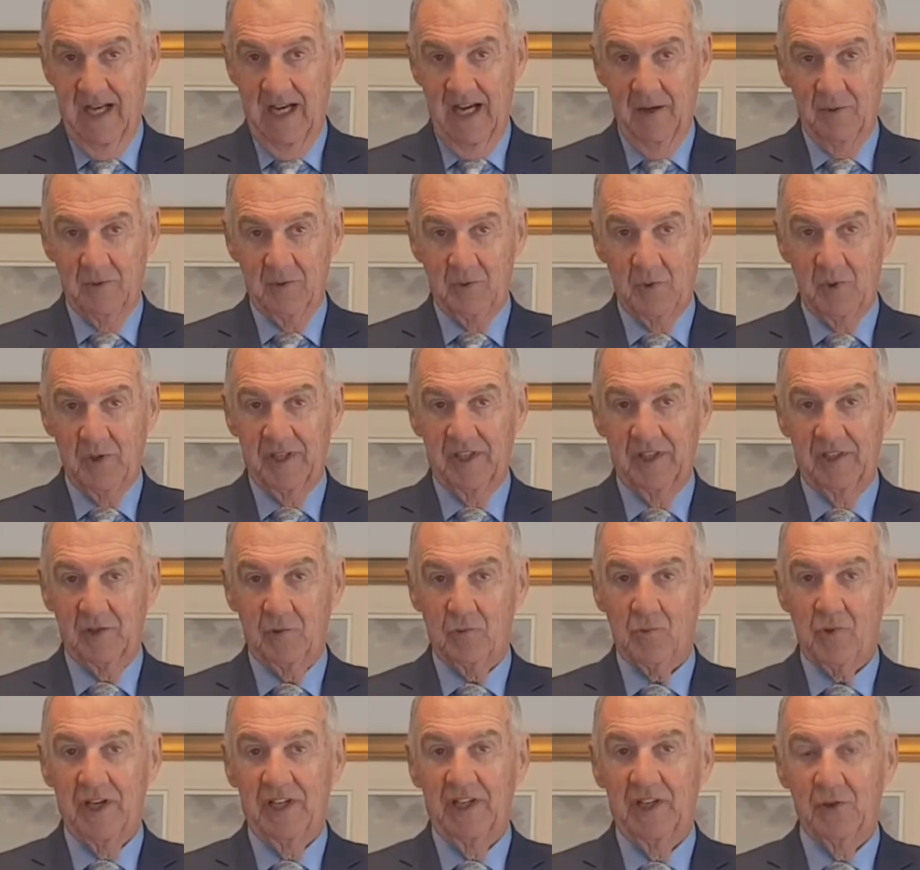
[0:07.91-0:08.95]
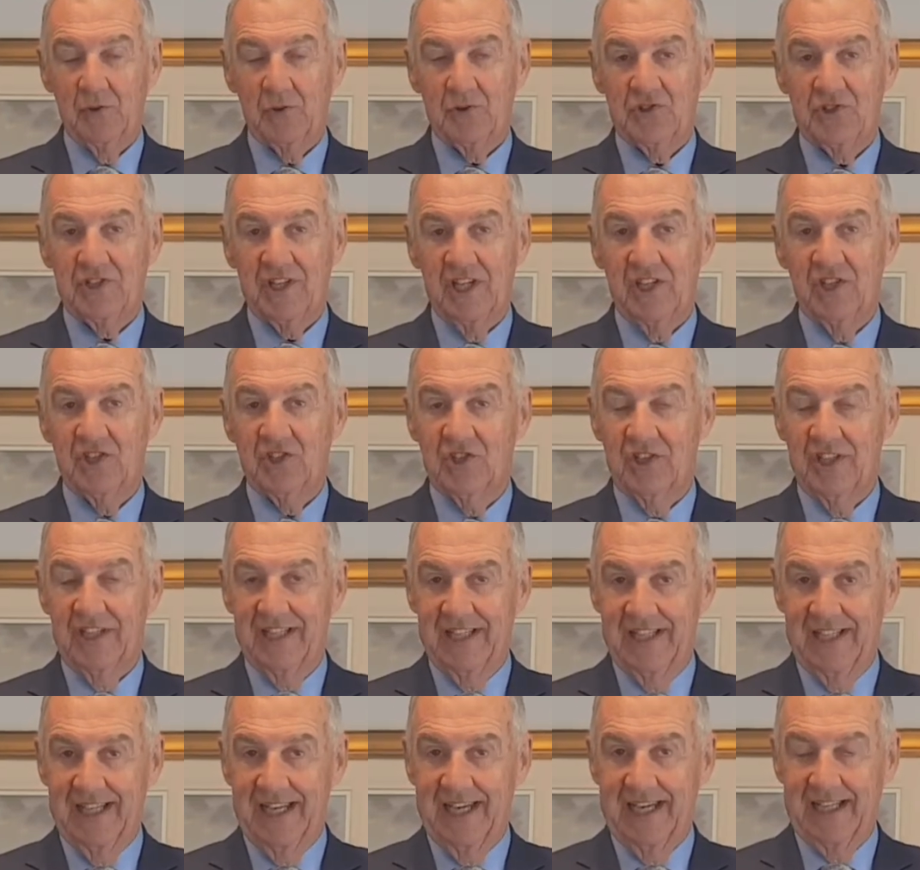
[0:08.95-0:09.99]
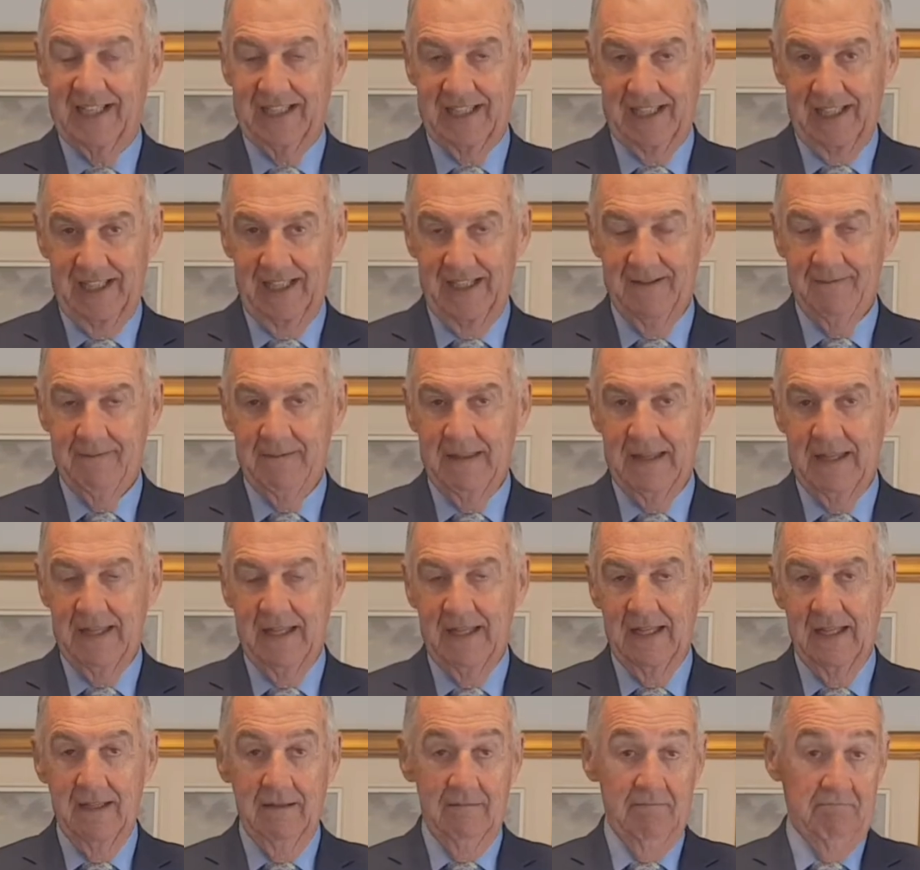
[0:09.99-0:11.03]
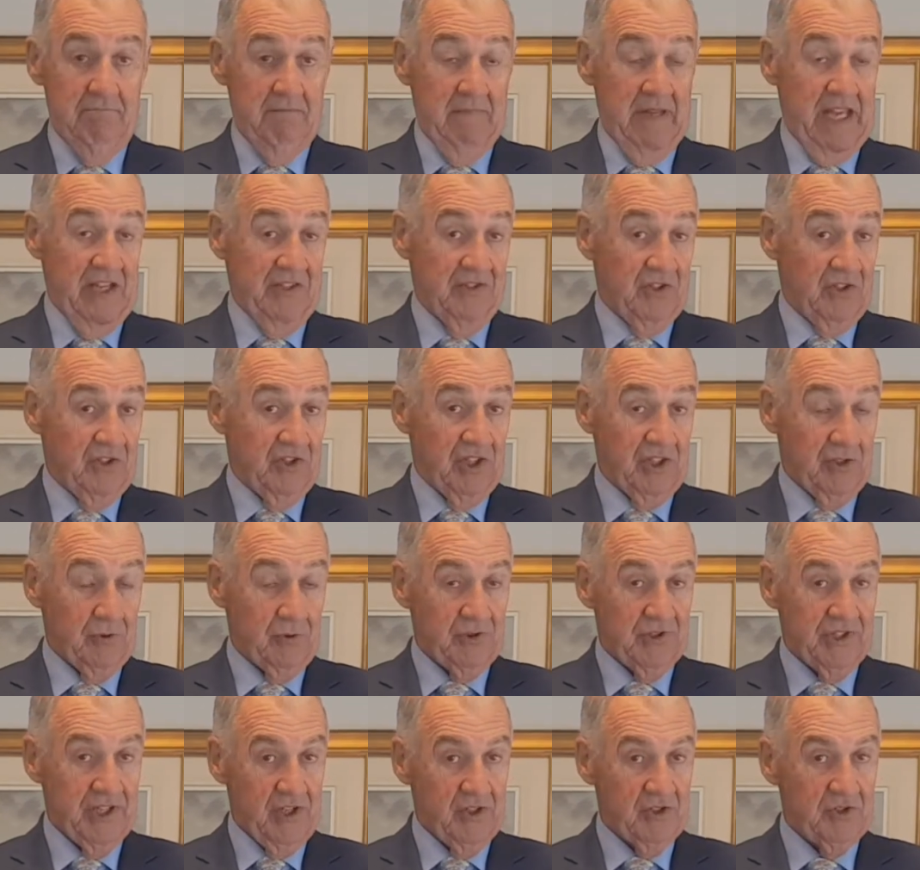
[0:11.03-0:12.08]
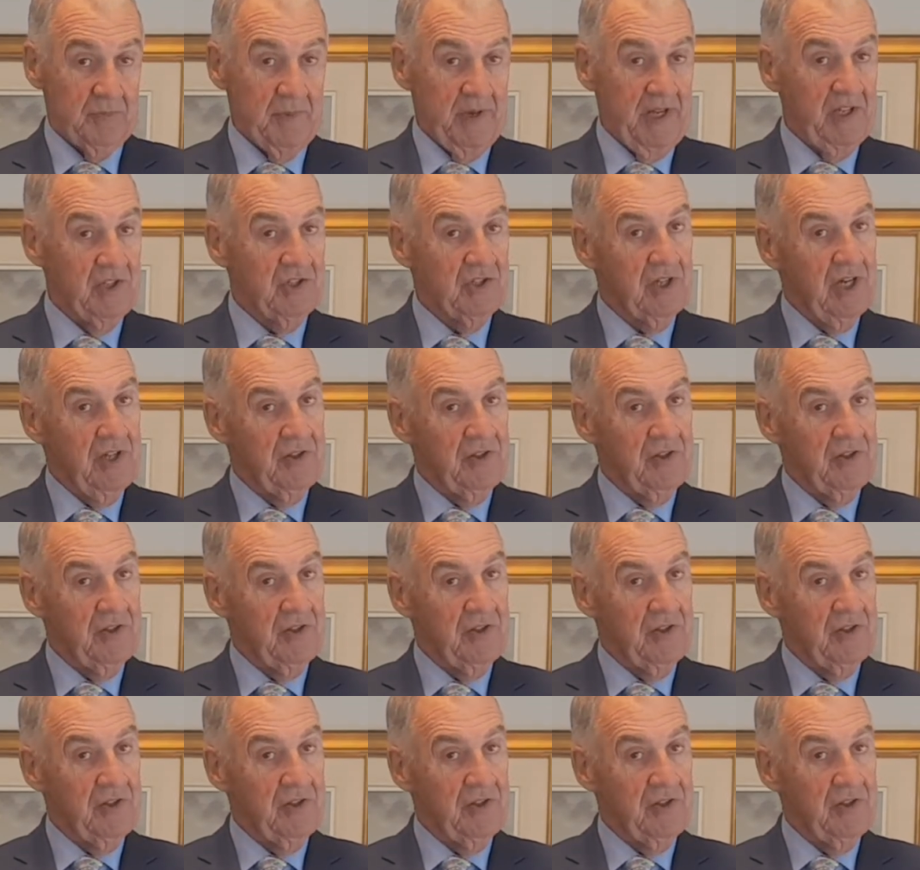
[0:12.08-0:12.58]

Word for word: I was working at a radio station in Langley as the general sales manager.